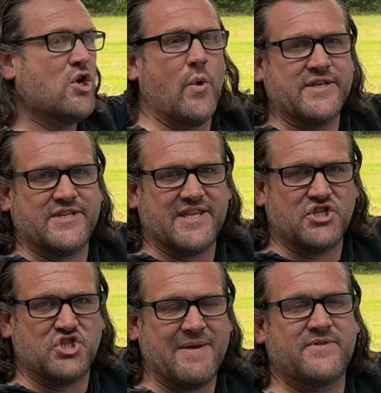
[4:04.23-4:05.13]
going to the
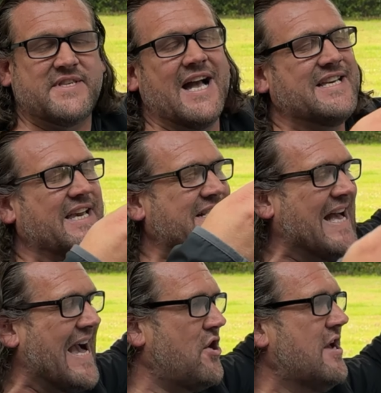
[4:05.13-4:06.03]
gym, starting a
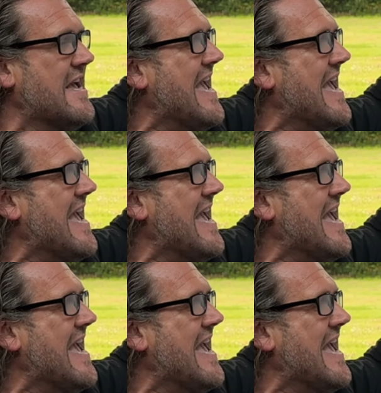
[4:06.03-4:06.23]
diet.